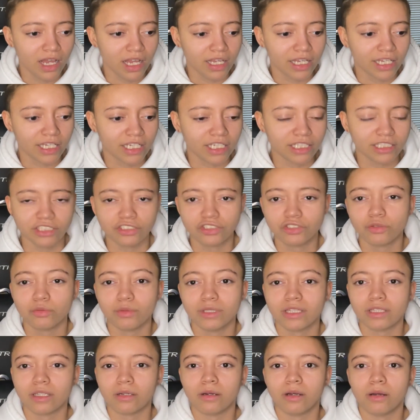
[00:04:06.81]
And it's
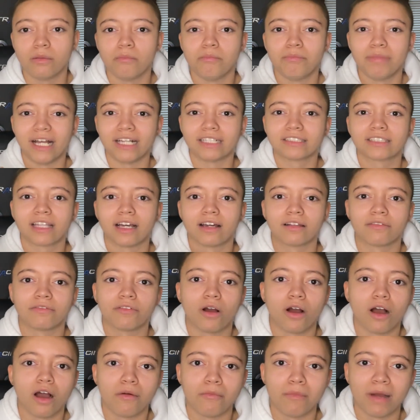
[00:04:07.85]
doing the best out of
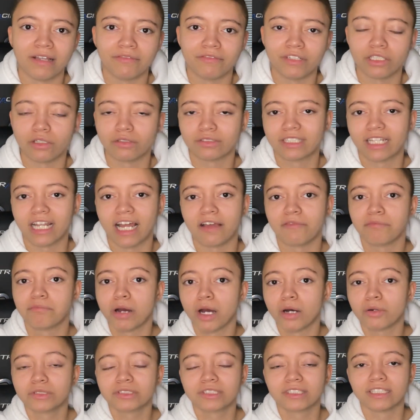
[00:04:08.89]
all my videos that I
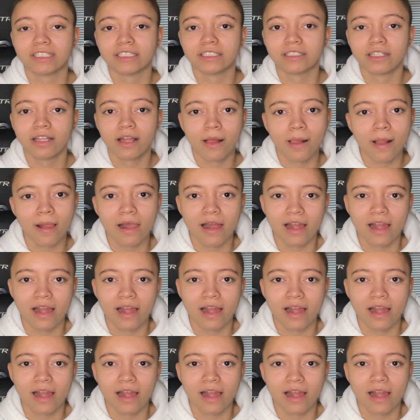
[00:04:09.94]
posted,